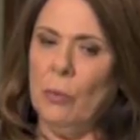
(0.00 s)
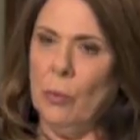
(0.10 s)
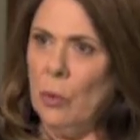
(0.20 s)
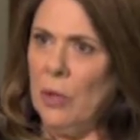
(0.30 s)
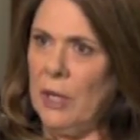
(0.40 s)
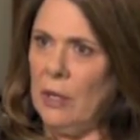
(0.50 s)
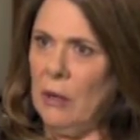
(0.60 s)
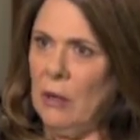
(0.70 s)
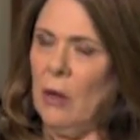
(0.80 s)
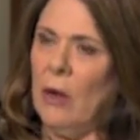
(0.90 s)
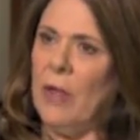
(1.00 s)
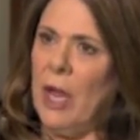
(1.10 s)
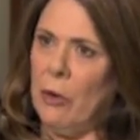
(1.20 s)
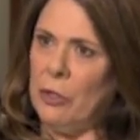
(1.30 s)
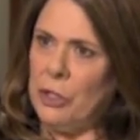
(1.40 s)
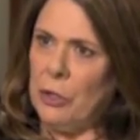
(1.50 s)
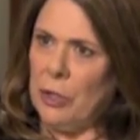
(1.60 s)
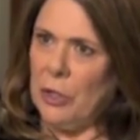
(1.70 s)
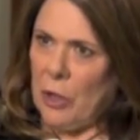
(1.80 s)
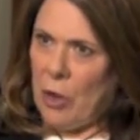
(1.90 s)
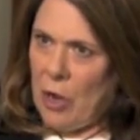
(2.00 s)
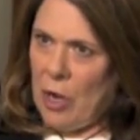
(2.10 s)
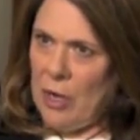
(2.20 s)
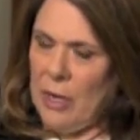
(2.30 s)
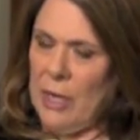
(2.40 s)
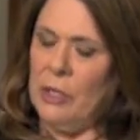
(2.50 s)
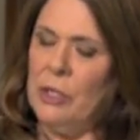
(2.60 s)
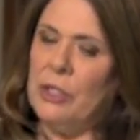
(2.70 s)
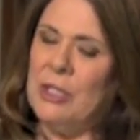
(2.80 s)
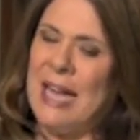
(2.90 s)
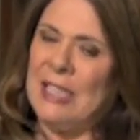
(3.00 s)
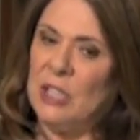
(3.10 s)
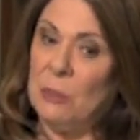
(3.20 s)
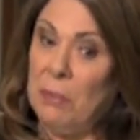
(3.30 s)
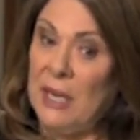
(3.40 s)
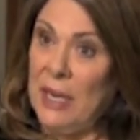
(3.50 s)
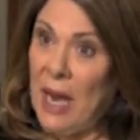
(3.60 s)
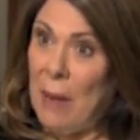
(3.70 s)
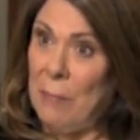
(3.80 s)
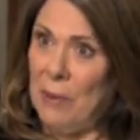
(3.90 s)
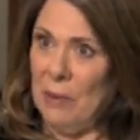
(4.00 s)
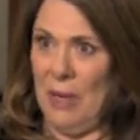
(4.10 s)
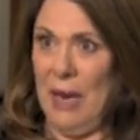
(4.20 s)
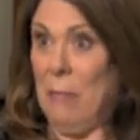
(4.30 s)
ruling on the Arizona law, does that speed up a